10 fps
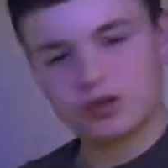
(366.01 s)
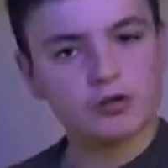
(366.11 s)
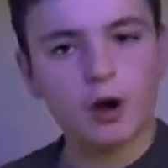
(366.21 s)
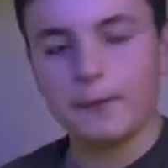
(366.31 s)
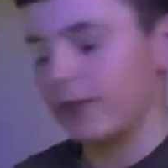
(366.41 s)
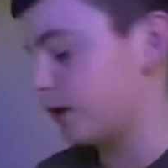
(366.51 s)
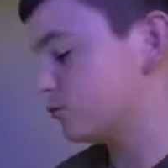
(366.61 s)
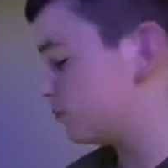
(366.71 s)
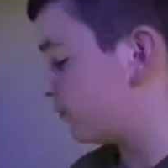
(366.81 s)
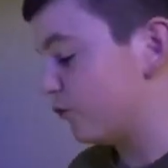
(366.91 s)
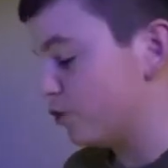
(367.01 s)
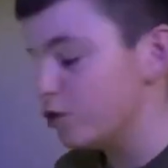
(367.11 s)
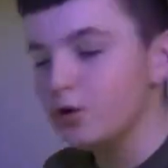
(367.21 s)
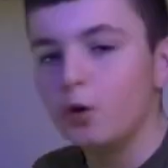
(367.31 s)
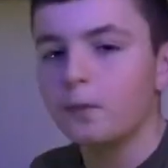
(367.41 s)
top in that group with
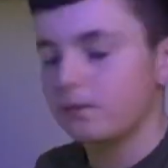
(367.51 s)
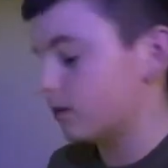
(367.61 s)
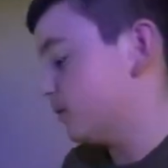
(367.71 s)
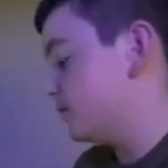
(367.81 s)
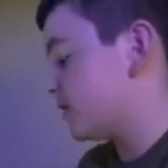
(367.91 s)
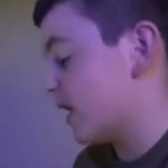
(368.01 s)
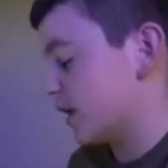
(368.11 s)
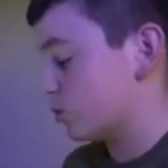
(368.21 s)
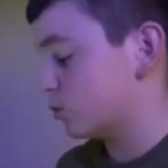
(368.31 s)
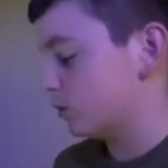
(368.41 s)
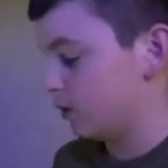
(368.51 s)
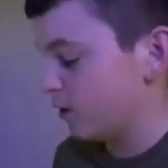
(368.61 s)
no problems at all.